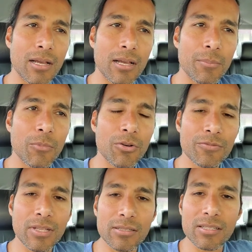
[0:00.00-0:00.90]
moved
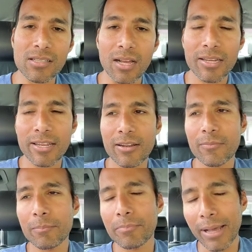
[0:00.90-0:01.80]
the socket
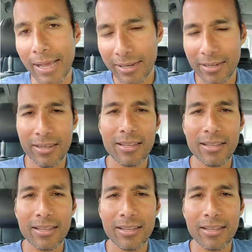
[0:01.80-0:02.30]
back,